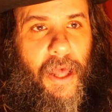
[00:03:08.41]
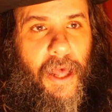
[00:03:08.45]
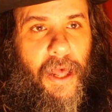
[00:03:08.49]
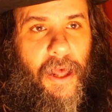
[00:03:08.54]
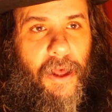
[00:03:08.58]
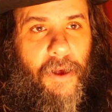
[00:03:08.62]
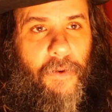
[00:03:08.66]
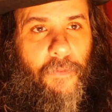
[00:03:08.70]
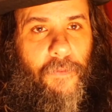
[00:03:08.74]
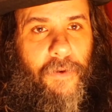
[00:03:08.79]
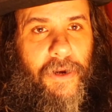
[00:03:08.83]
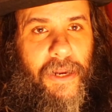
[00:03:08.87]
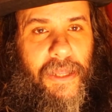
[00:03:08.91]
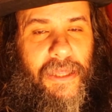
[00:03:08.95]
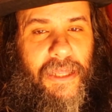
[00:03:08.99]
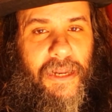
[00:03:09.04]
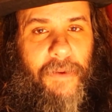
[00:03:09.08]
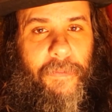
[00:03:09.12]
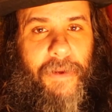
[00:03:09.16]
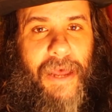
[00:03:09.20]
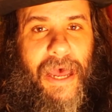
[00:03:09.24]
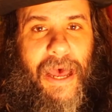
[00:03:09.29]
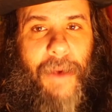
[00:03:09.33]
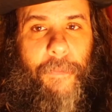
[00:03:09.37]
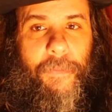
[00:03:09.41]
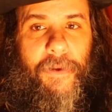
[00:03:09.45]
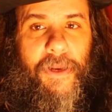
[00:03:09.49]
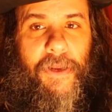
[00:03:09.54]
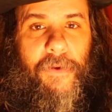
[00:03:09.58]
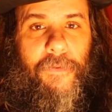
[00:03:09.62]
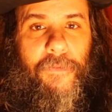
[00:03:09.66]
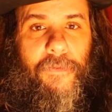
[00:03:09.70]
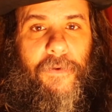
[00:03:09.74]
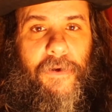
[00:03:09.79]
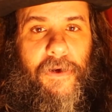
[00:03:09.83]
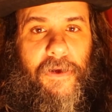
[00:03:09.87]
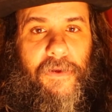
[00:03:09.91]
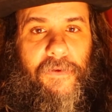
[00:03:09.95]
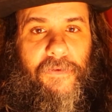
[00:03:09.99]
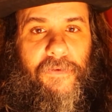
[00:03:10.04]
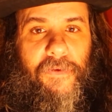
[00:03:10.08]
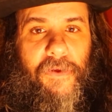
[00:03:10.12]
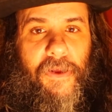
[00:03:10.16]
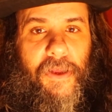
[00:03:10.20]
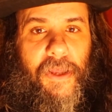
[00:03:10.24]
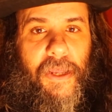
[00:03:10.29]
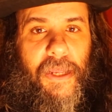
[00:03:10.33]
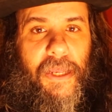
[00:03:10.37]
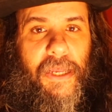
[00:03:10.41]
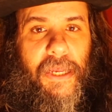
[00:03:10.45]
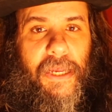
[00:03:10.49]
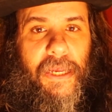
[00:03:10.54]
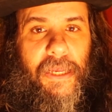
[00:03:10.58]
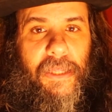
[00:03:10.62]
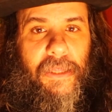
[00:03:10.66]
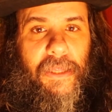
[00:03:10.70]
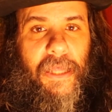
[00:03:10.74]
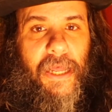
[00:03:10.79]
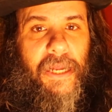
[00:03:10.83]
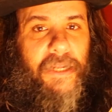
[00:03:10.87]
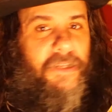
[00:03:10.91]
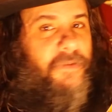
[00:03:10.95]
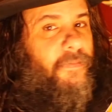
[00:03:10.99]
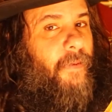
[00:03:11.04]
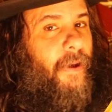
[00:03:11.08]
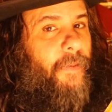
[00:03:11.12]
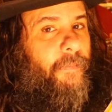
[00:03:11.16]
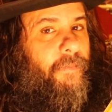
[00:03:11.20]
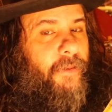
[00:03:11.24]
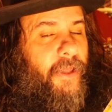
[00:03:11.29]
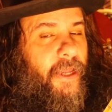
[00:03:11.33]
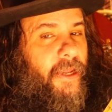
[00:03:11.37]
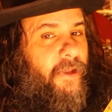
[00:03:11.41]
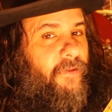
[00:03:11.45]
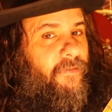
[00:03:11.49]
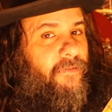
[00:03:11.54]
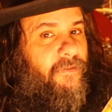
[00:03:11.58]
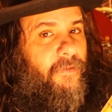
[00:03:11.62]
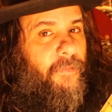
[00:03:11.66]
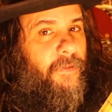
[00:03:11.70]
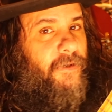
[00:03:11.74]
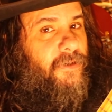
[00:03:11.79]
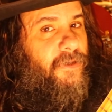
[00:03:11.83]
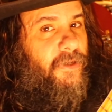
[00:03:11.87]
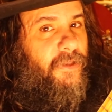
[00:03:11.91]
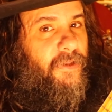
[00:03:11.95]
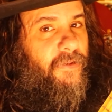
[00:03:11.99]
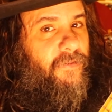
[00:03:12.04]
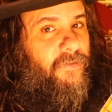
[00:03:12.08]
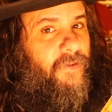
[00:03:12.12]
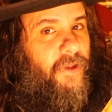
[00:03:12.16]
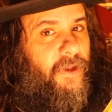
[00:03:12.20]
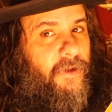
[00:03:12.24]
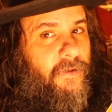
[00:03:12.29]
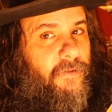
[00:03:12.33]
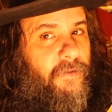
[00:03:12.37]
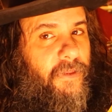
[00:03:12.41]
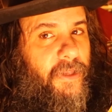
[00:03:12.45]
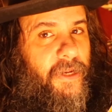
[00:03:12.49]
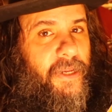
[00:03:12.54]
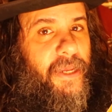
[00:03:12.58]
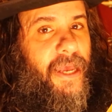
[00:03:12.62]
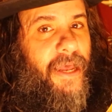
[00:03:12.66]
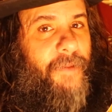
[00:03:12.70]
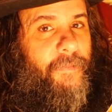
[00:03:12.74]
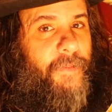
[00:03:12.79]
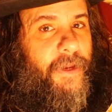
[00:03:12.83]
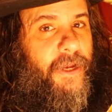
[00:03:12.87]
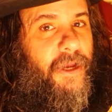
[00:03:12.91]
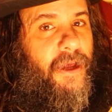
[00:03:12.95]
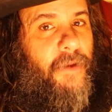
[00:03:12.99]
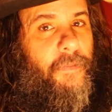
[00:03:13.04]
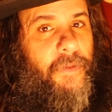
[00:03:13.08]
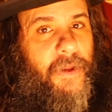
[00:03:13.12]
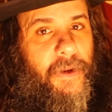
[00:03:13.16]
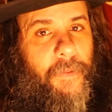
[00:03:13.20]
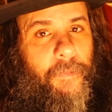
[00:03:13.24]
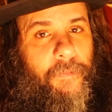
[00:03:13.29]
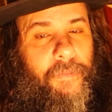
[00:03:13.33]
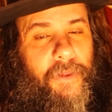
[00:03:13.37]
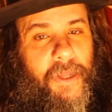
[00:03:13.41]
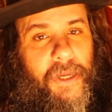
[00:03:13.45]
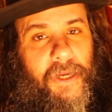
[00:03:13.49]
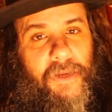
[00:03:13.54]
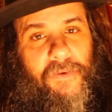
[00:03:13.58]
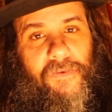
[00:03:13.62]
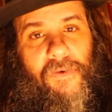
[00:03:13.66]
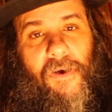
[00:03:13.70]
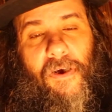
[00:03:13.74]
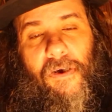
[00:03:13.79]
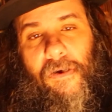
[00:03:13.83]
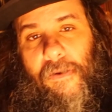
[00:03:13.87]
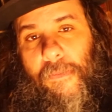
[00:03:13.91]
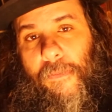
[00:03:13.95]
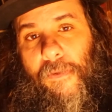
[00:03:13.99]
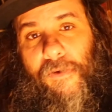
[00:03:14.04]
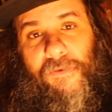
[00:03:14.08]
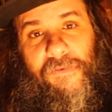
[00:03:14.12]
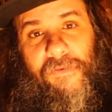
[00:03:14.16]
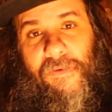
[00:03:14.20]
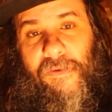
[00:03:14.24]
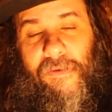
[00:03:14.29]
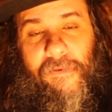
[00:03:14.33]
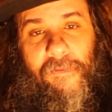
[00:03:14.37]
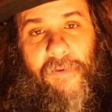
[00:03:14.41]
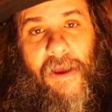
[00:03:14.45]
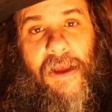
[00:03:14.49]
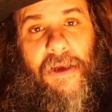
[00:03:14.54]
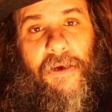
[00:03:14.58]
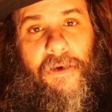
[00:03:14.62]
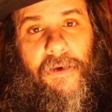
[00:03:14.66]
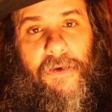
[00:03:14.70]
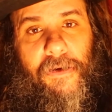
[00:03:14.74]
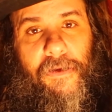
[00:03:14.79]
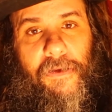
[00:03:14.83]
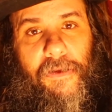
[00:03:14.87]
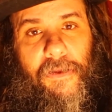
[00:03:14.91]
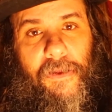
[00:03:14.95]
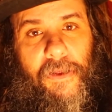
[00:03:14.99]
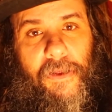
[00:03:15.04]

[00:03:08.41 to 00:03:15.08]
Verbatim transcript: Uh, what ended up happening was he liked my playing so much on the single that he had me come in and play guitar on most of the record.